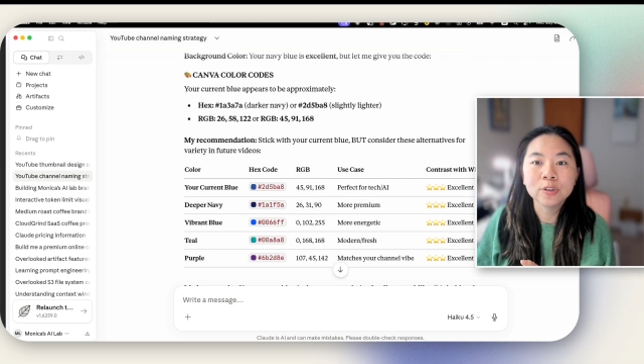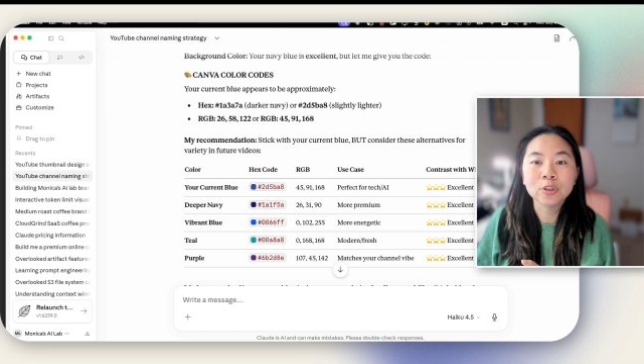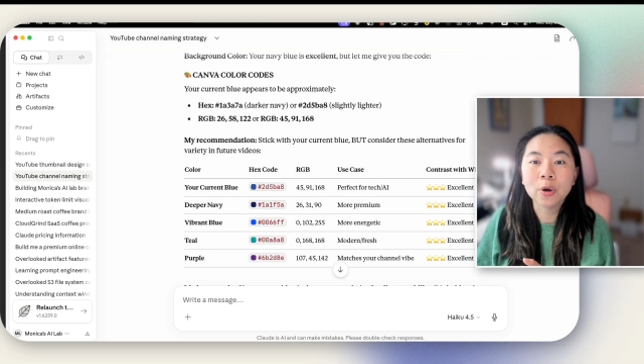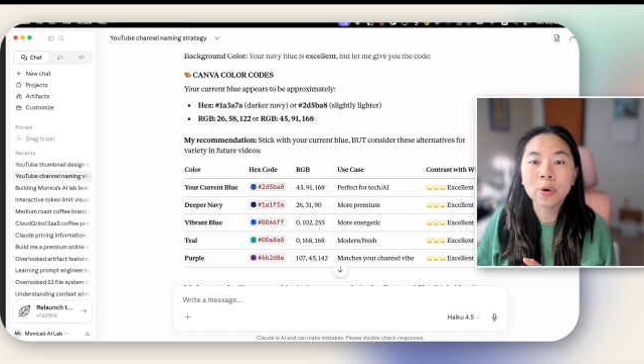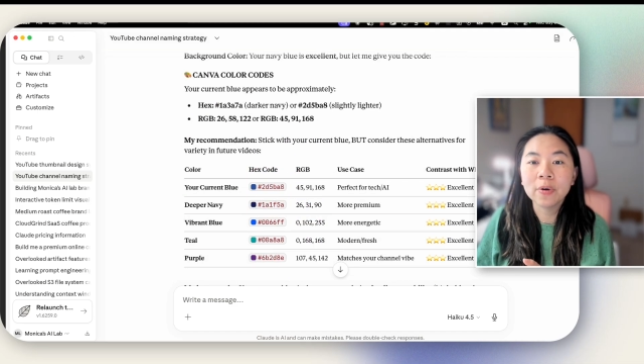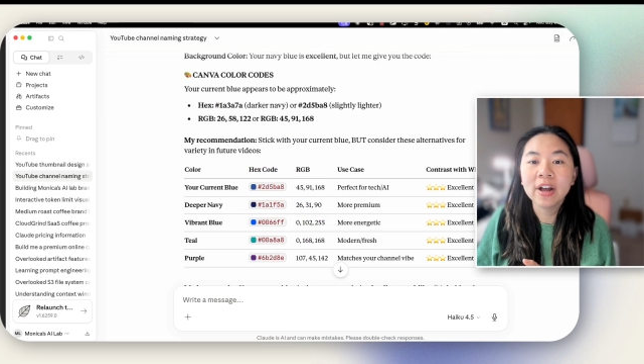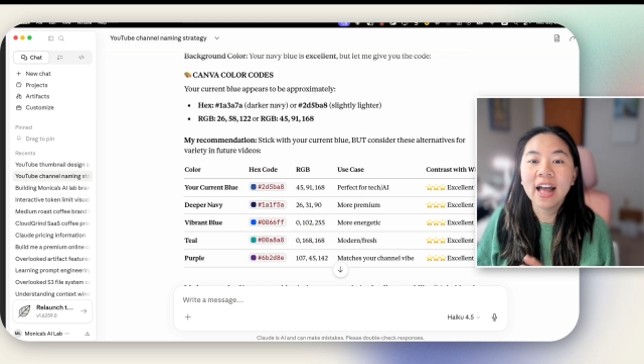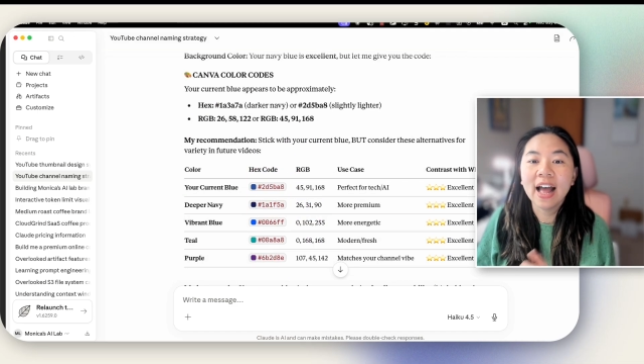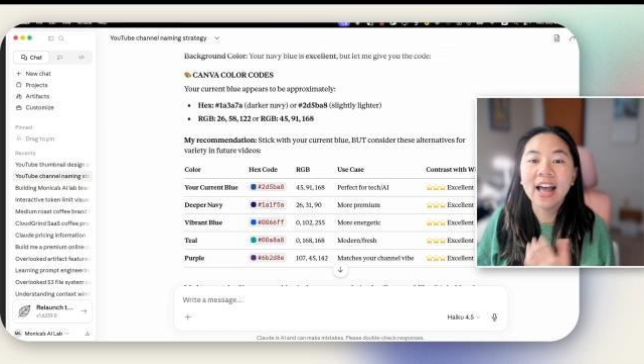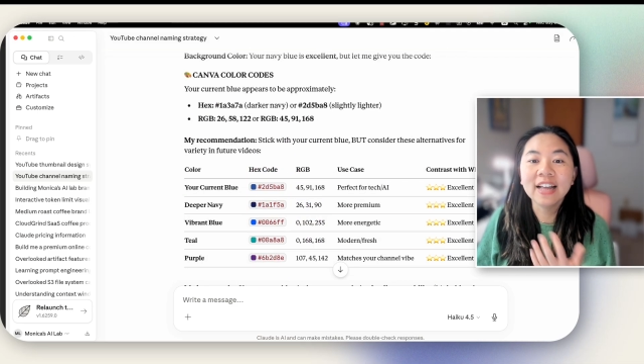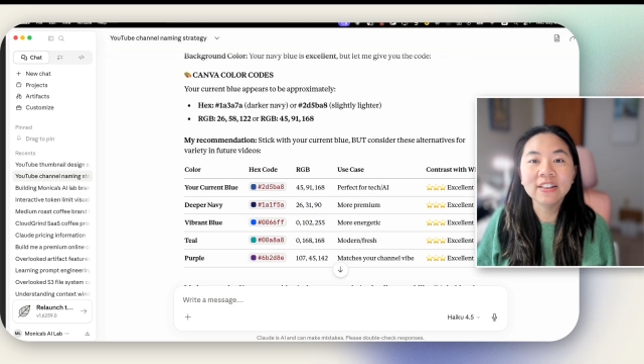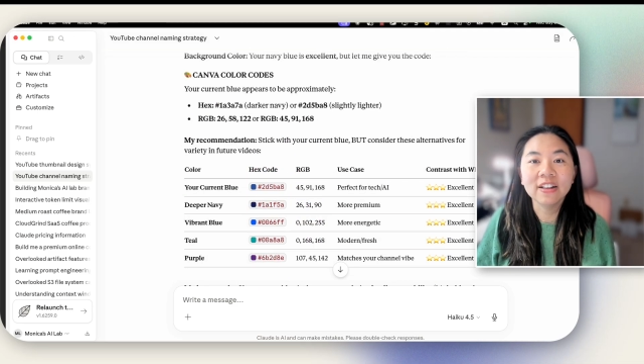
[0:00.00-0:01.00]
So
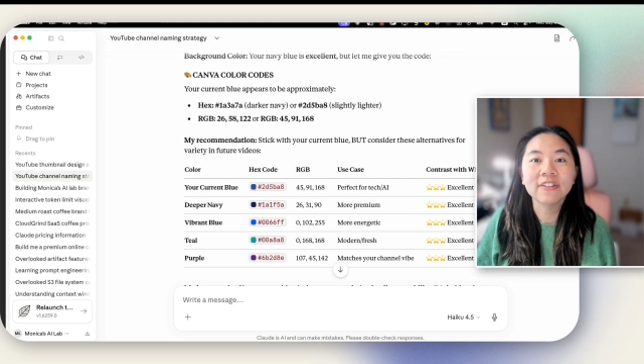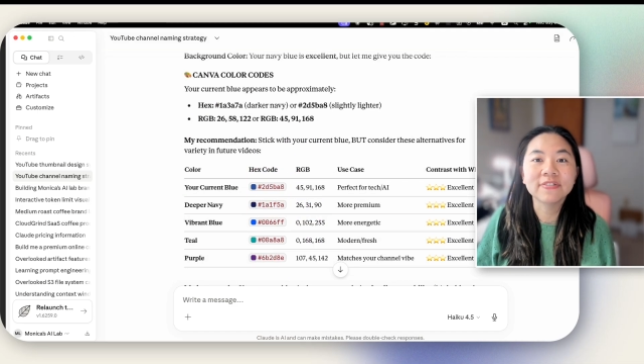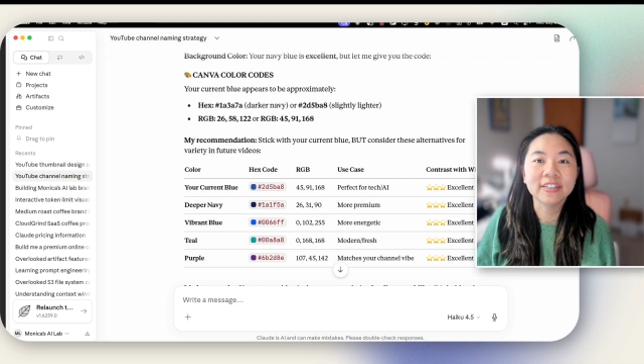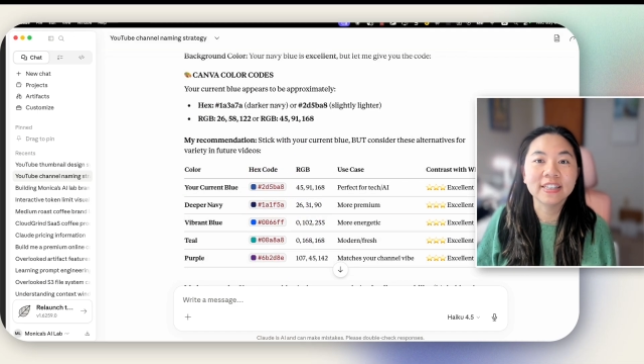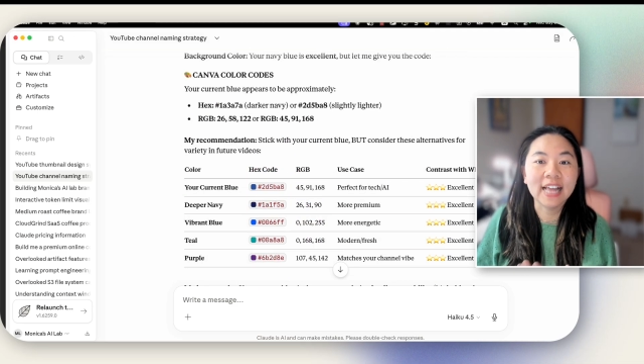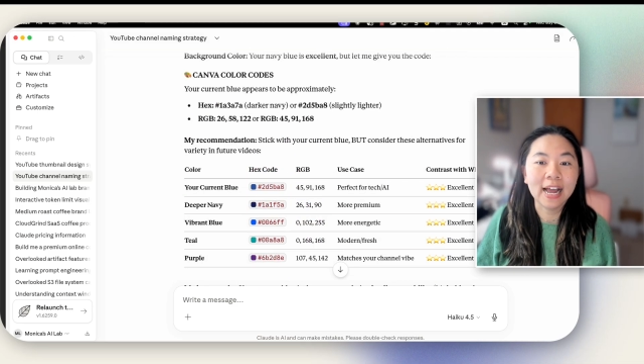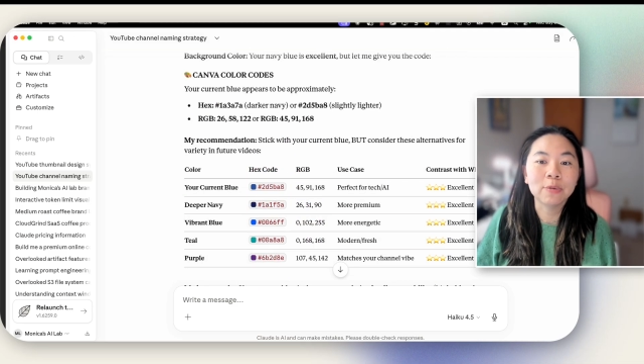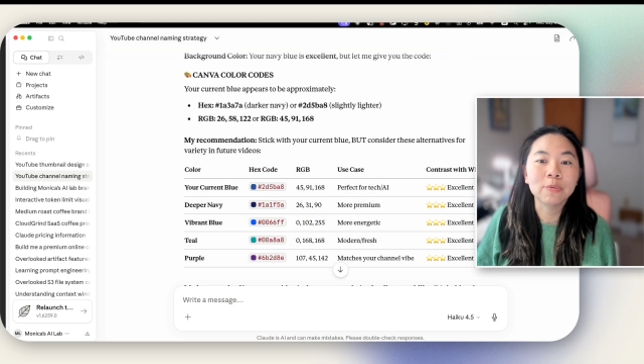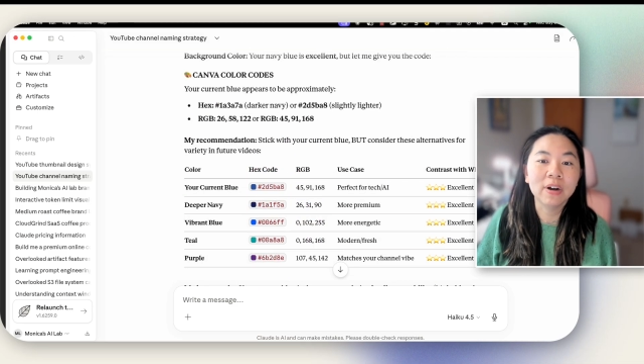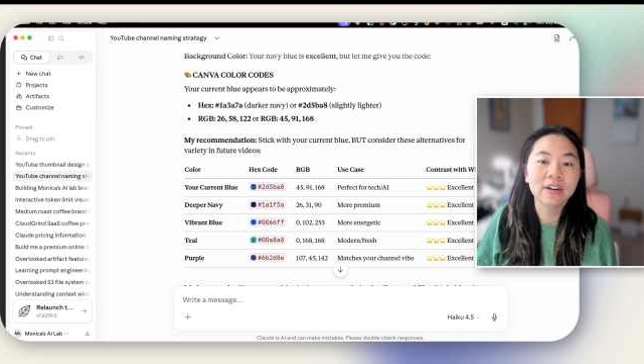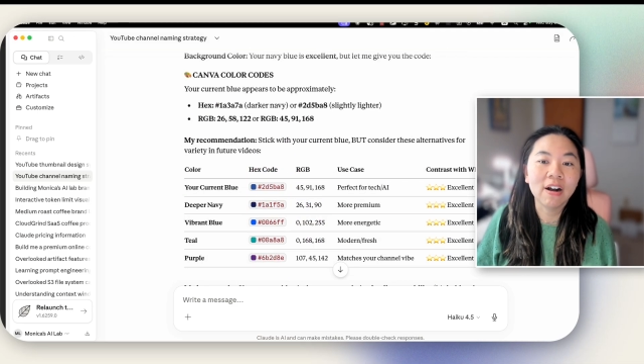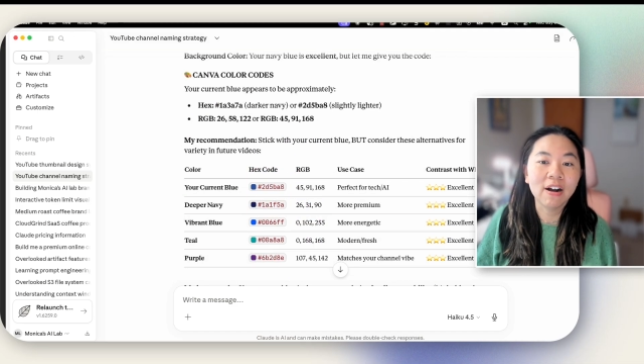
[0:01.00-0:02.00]
I loved that
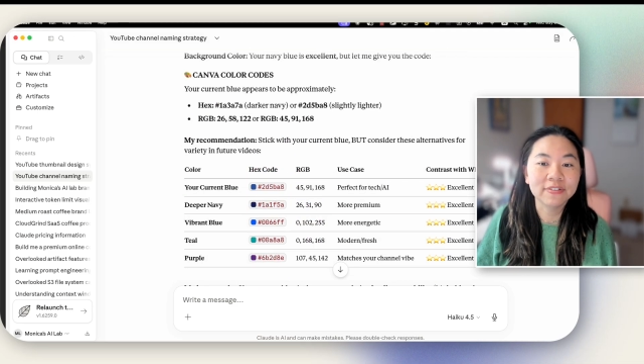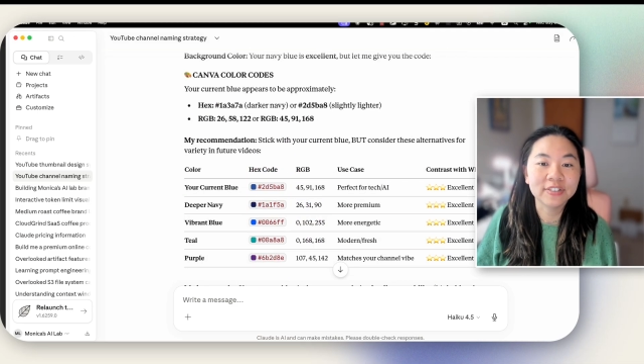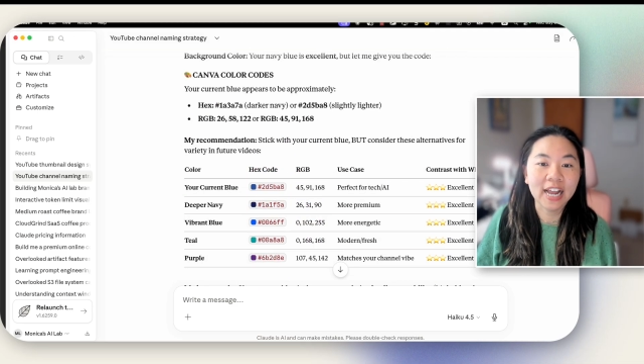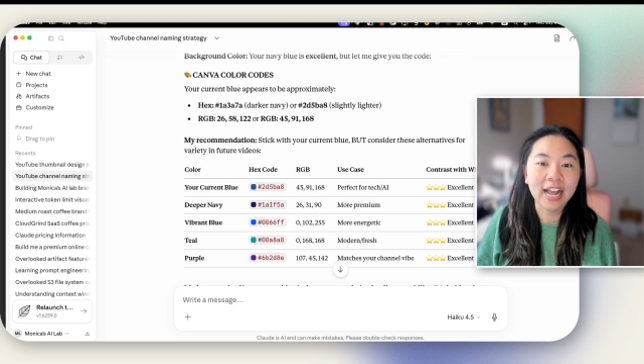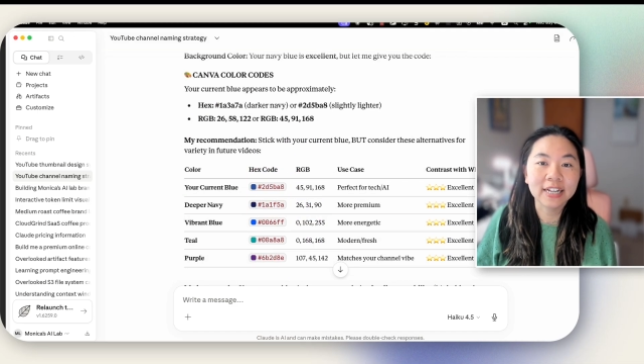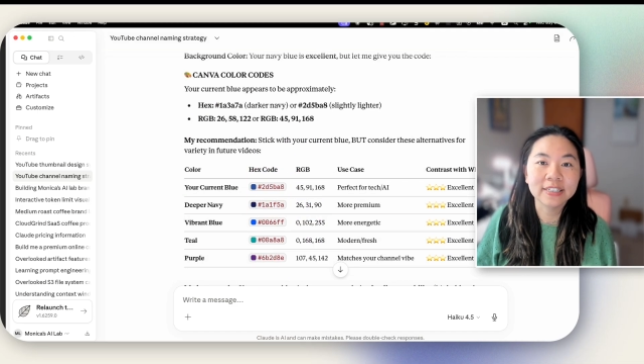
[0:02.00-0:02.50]
one-off chat.